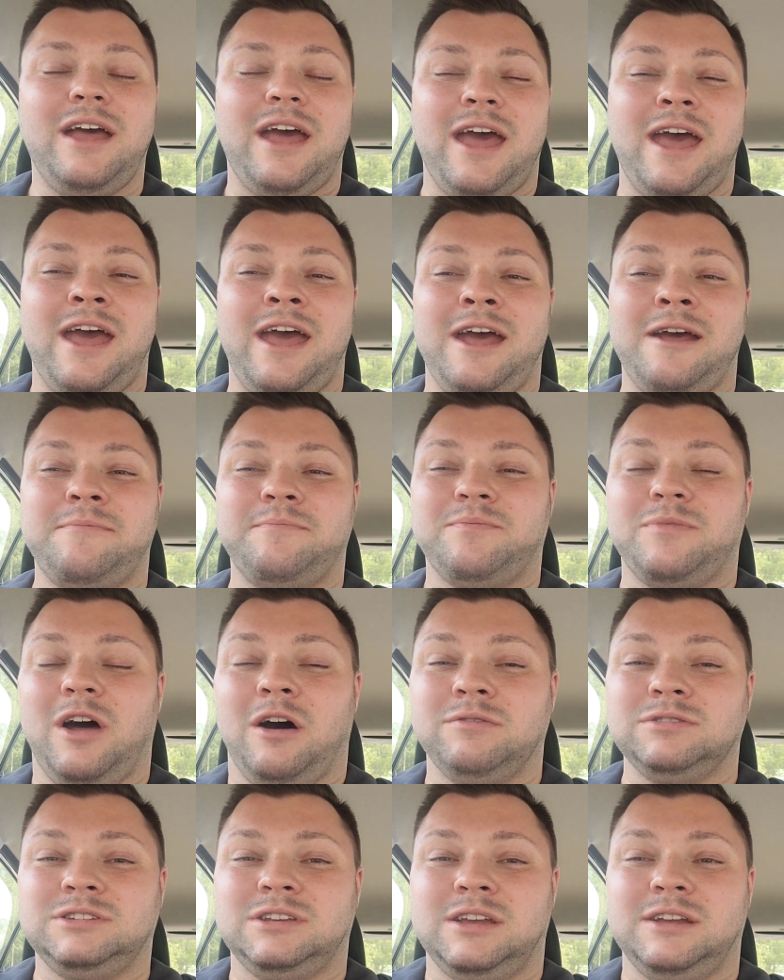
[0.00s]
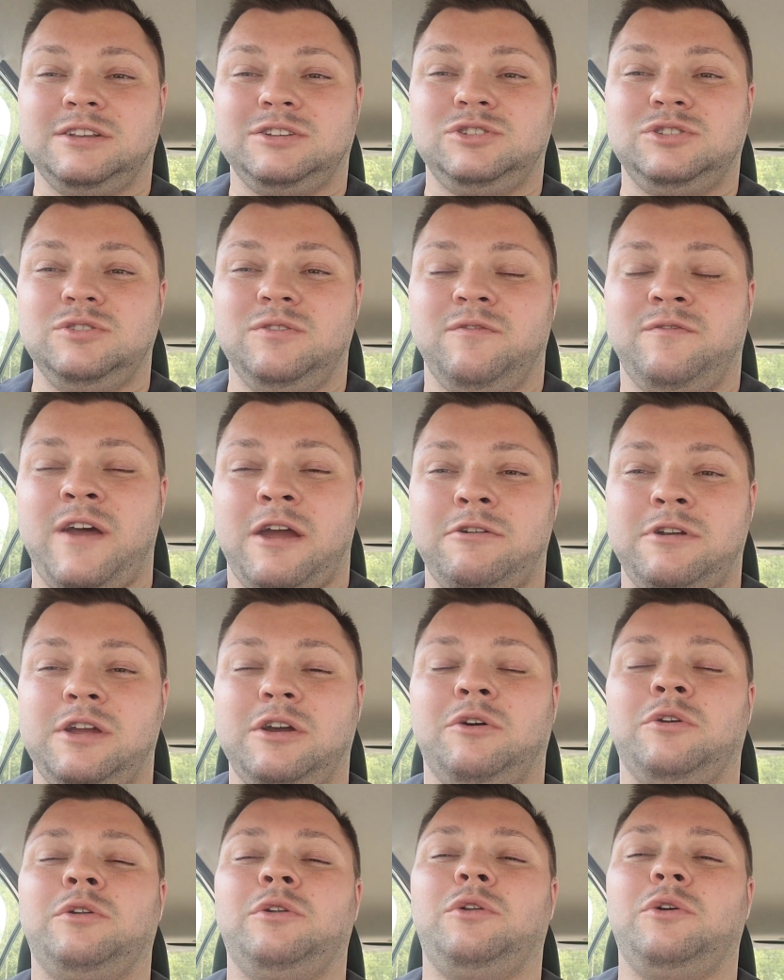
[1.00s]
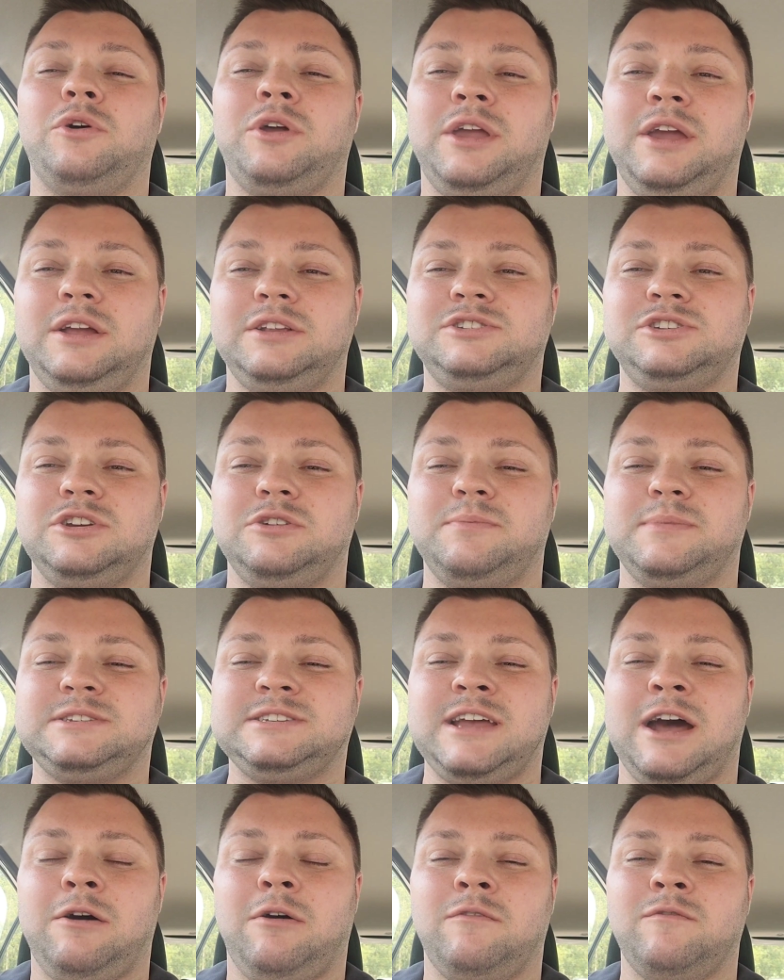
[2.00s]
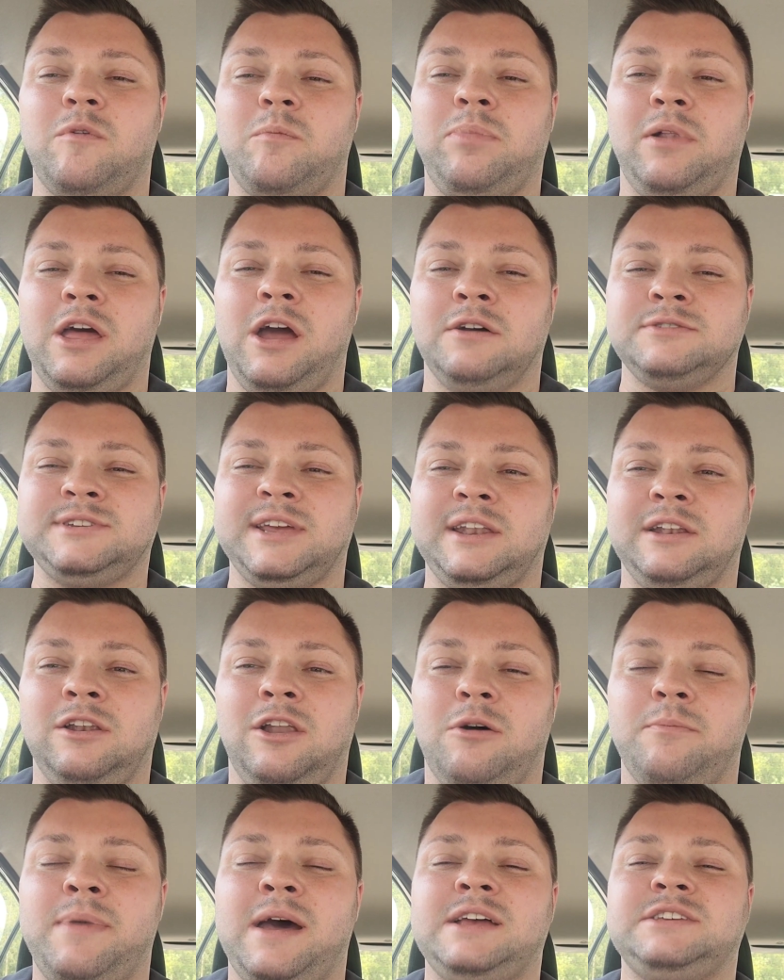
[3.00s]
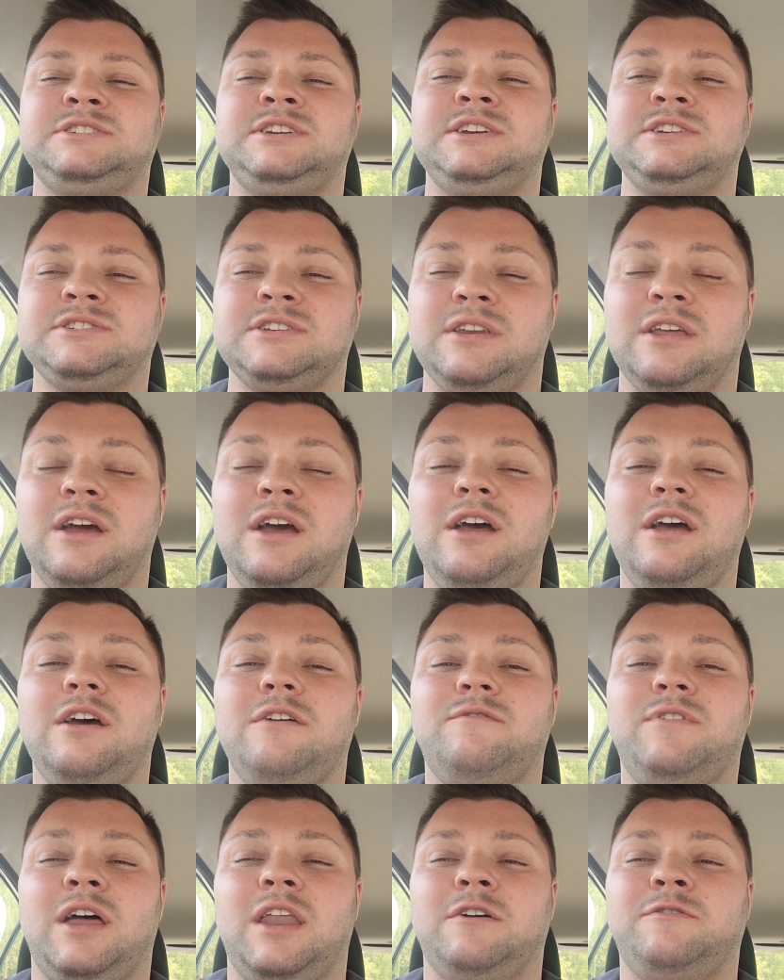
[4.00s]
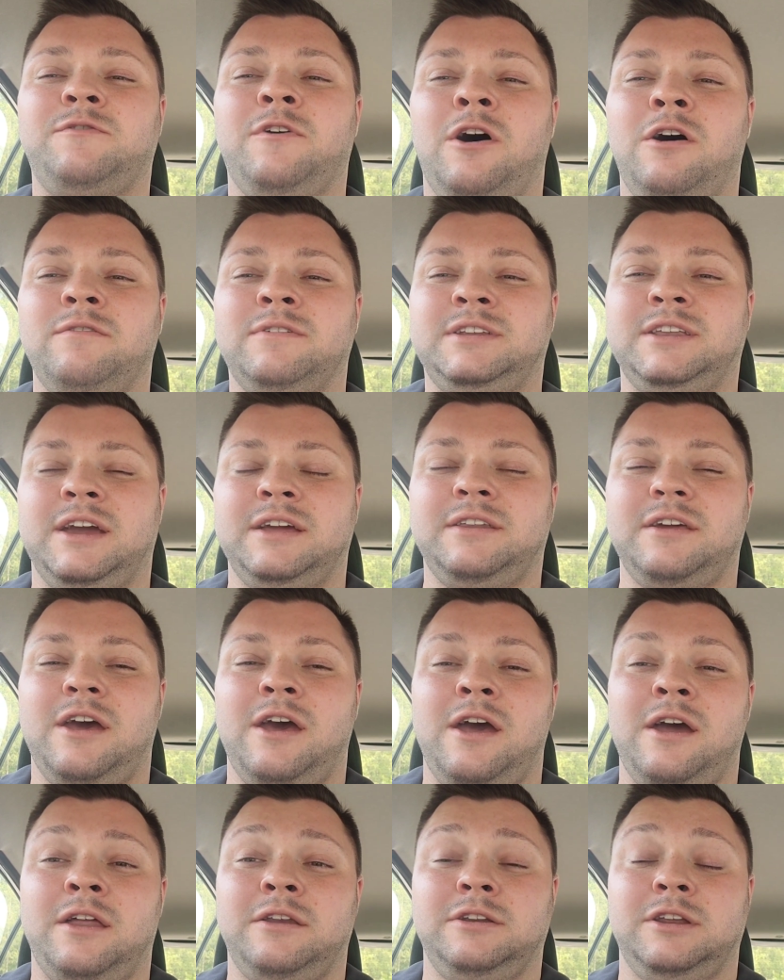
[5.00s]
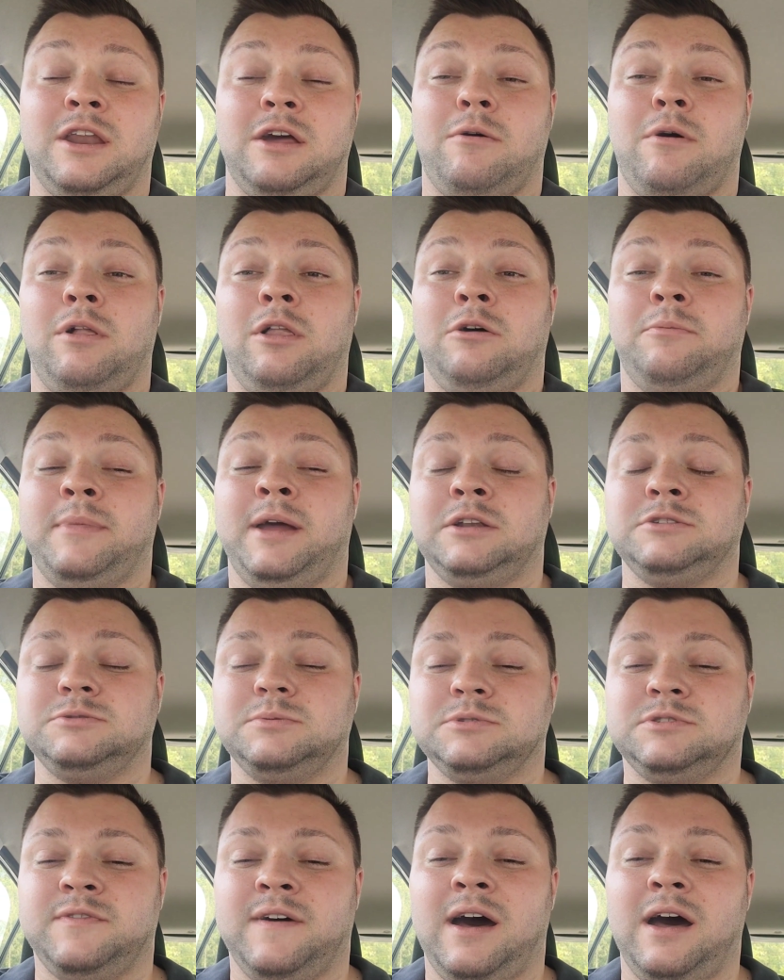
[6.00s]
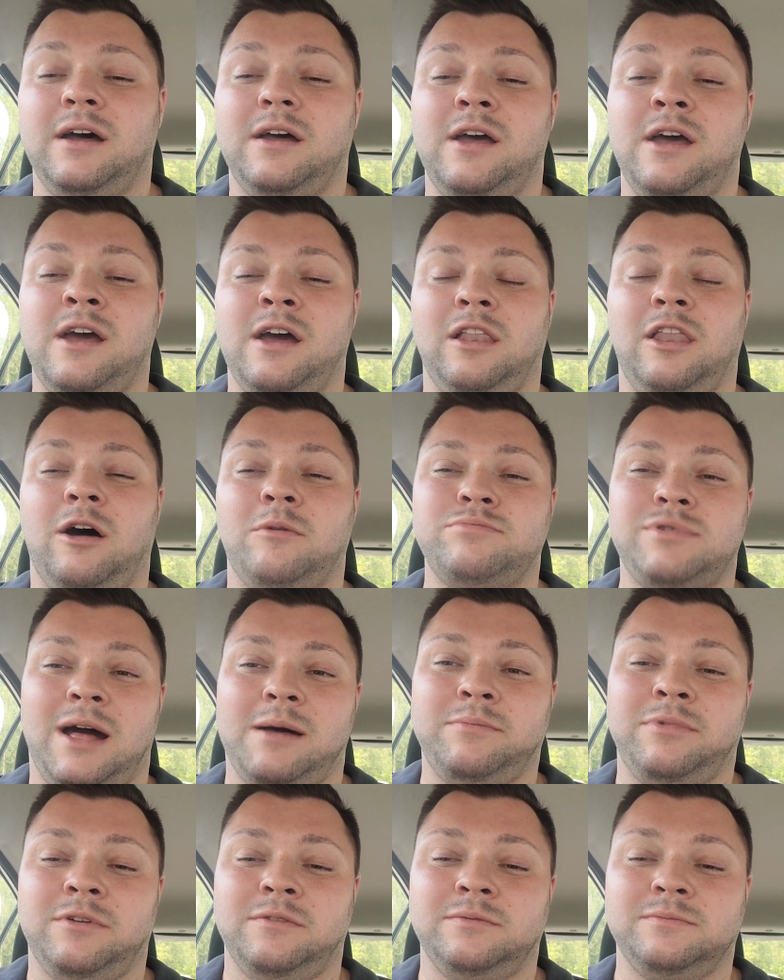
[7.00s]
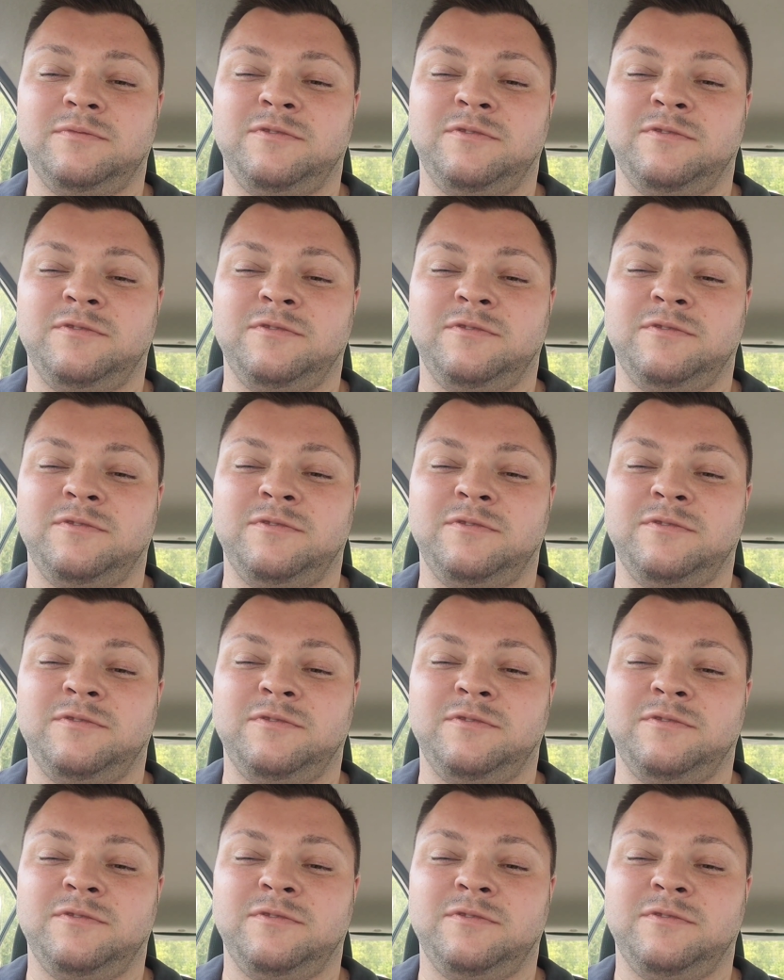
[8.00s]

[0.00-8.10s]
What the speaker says: Obviously very unlucky to miss out on the playoffs. Had a lot better season than I thought they did, and you know, I'll hold my hands up to that. A lot of Blackburn